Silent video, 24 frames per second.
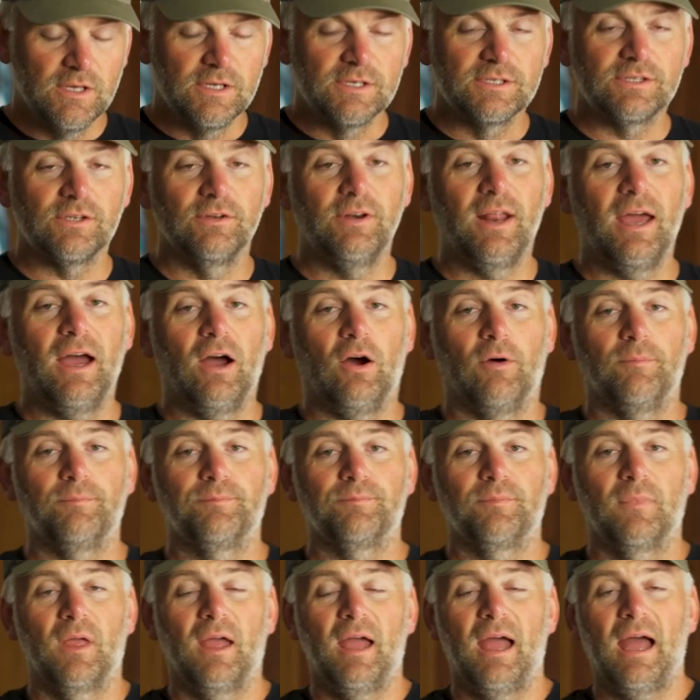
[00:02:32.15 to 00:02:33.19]
So now,
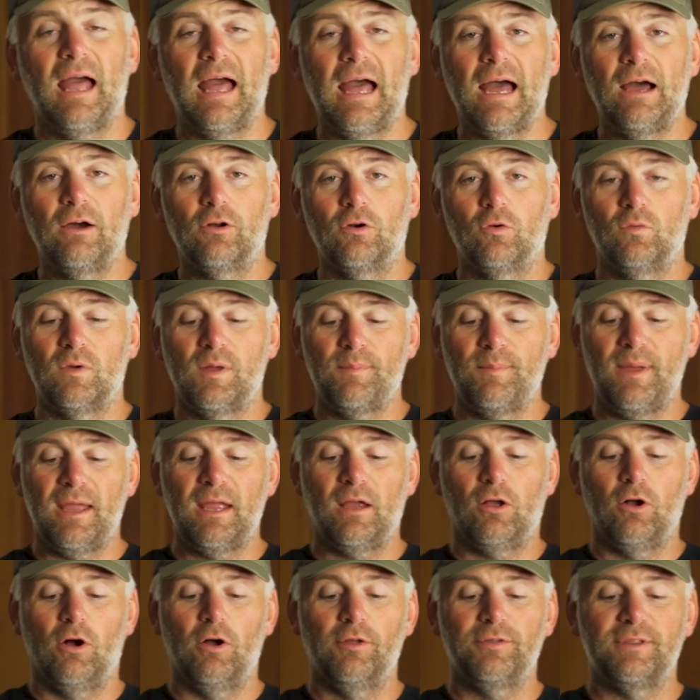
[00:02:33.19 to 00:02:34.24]
how do we
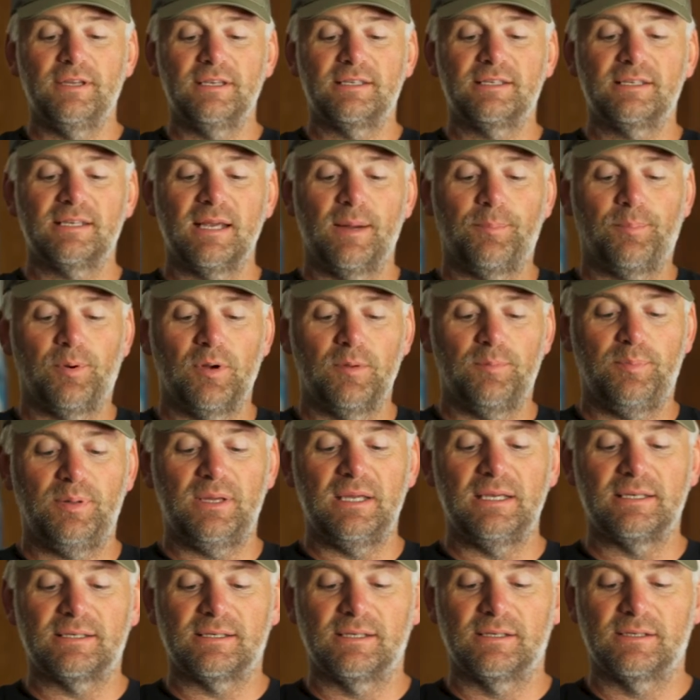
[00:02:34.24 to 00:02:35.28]
make all these separate
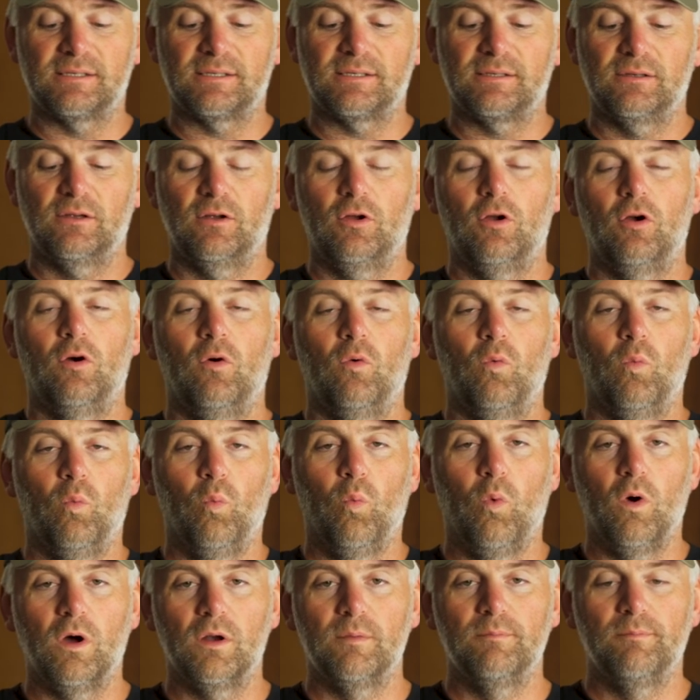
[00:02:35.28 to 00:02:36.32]
pieces
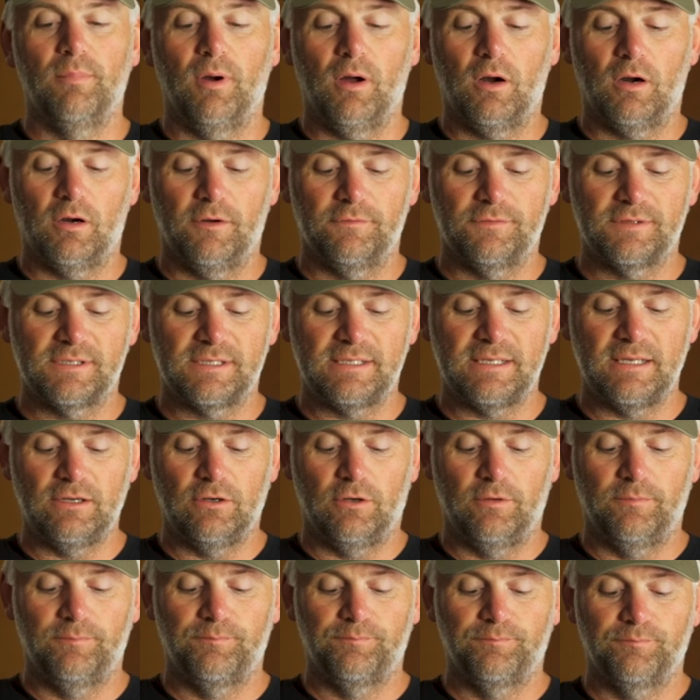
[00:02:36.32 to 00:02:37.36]
one bar of
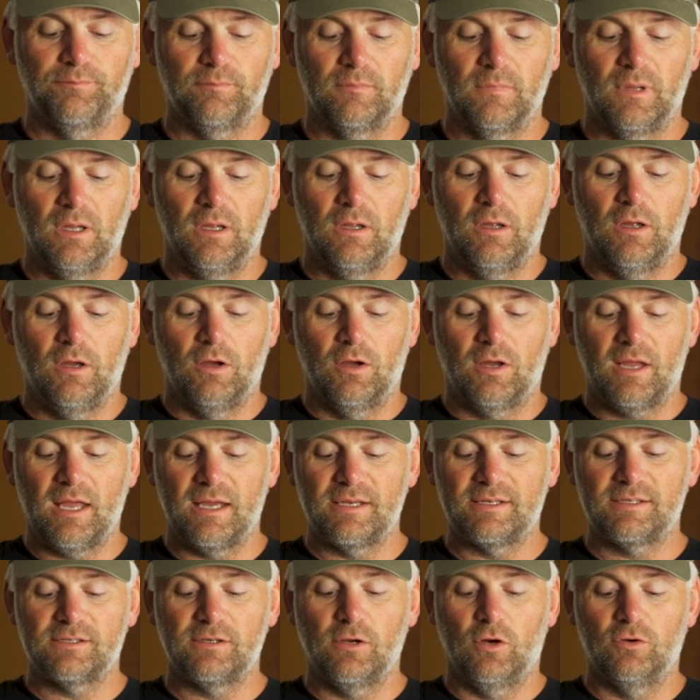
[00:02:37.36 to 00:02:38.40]
steel? Okay,
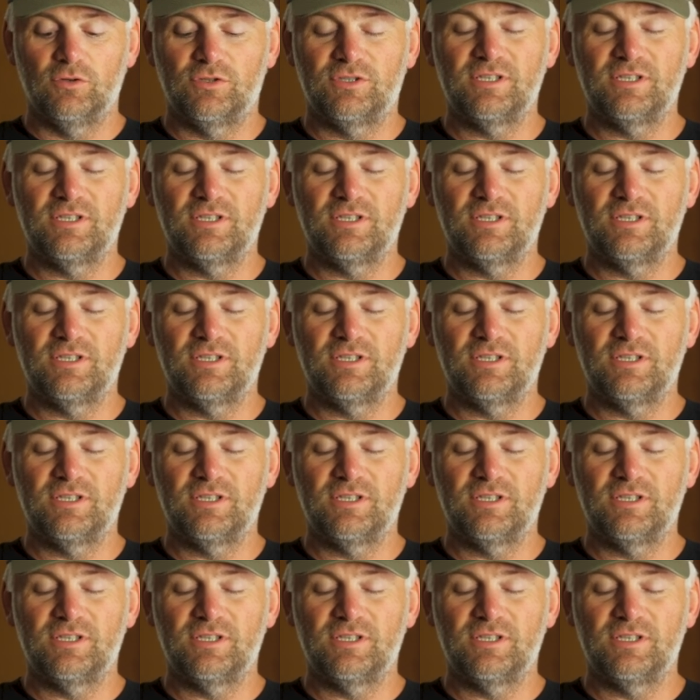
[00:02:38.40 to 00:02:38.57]
so